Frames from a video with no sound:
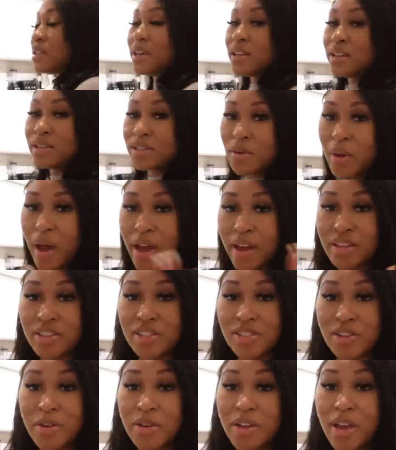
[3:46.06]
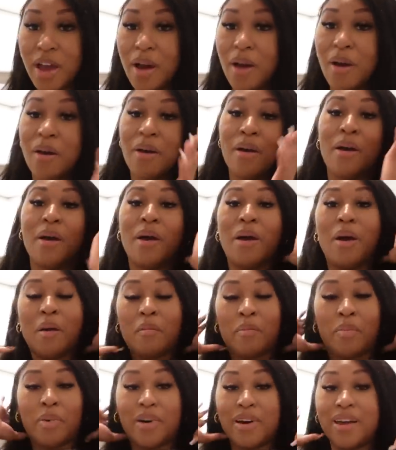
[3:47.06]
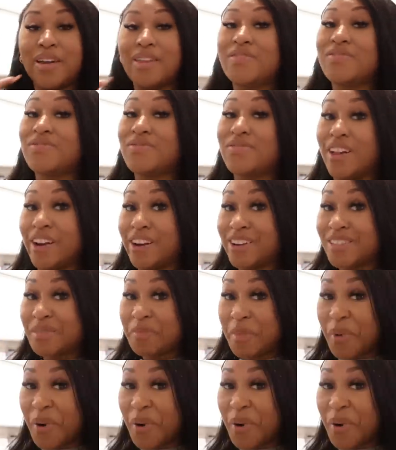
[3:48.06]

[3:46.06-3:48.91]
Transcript: so I could show y'all. But there's more.